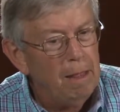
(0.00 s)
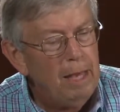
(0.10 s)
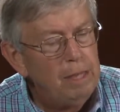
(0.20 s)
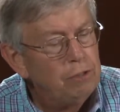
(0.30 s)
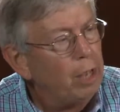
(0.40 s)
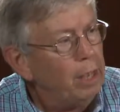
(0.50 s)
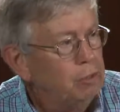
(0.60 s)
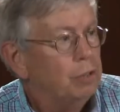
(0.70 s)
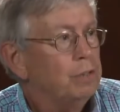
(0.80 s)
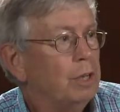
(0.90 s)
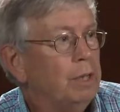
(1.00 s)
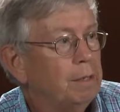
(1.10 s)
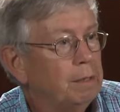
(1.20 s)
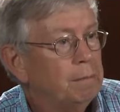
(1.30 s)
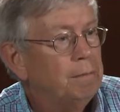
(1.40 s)
Each agency,
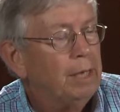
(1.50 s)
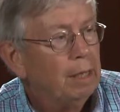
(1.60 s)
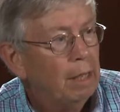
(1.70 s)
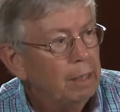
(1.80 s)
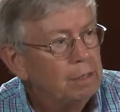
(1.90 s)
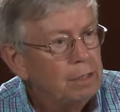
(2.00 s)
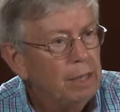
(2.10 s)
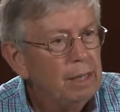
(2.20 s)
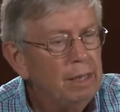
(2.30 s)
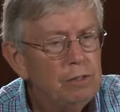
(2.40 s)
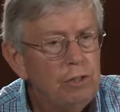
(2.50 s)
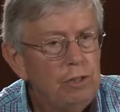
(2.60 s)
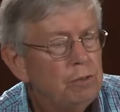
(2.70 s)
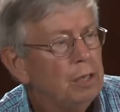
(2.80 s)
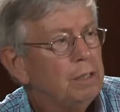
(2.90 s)
because it is
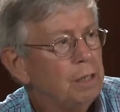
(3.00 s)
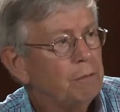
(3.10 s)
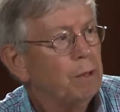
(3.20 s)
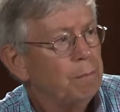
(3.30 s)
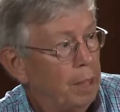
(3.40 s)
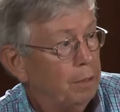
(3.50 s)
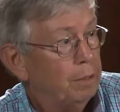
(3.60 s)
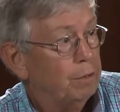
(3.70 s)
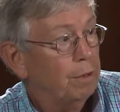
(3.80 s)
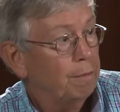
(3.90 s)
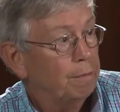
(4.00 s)
using different methods,